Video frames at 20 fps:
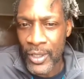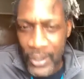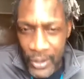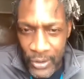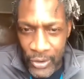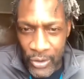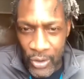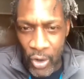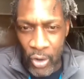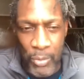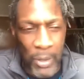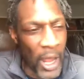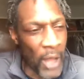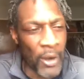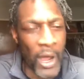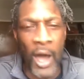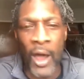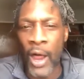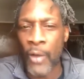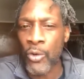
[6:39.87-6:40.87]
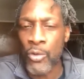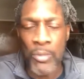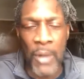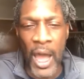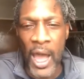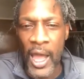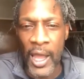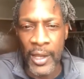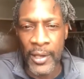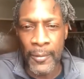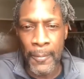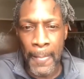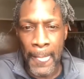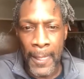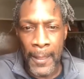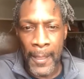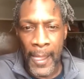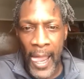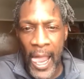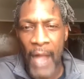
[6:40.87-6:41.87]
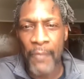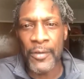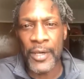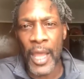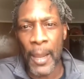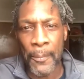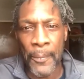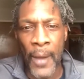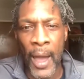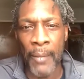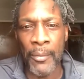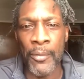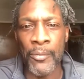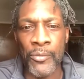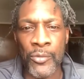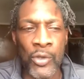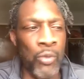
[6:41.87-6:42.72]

you know, but I, I don't mind having that problem